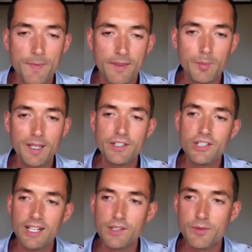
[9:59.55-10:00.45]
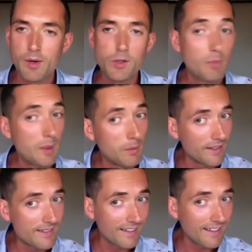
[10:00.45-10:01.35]
The biggest challenge for most people
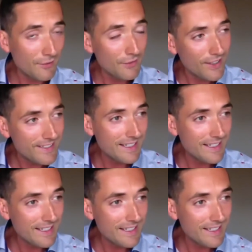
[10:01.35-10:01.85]
is the little voice